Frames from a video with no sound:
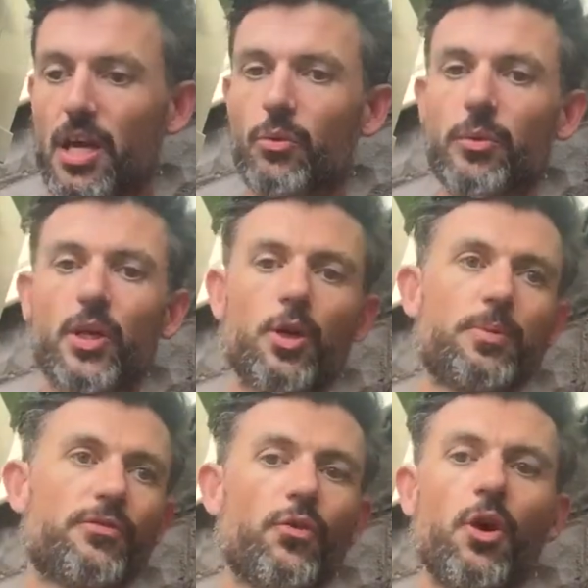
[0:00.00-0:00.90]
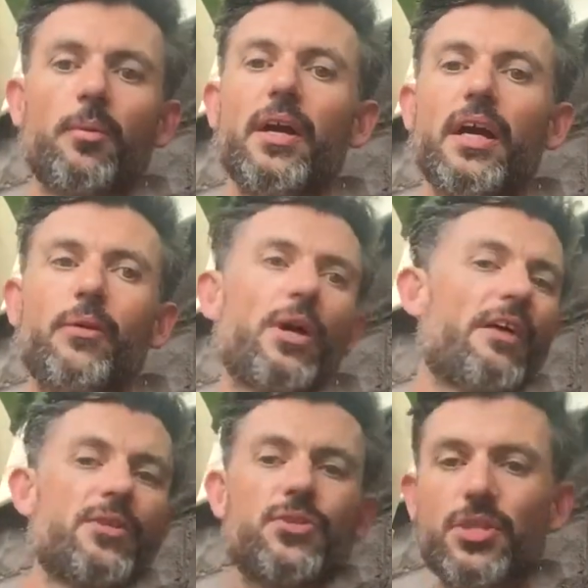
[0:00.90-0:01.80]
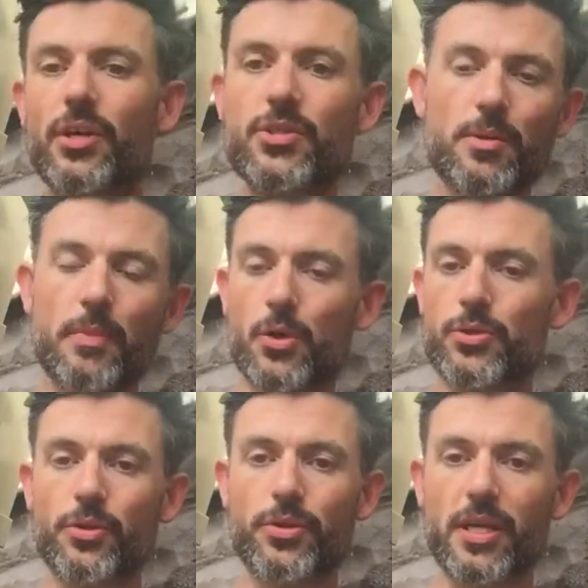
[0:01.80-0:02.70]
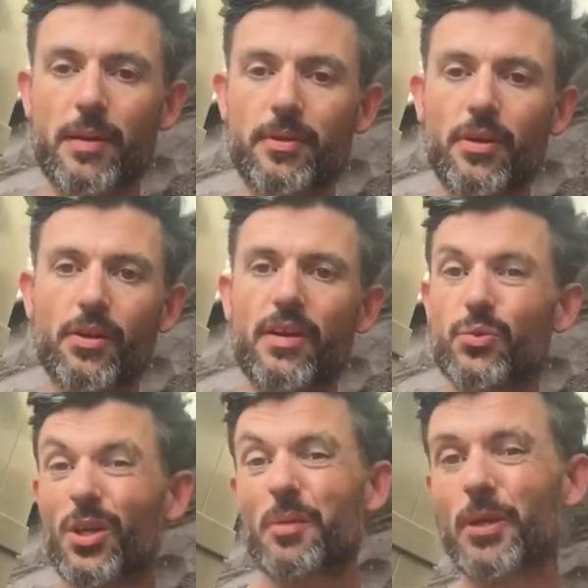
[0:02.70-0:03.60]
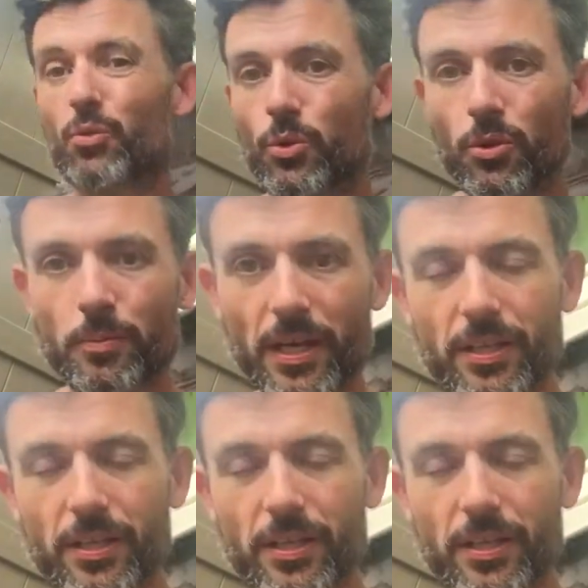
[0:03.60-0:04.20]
when we go to perform and we have a serious emotional thing happen in our life, we're going to be ruled by,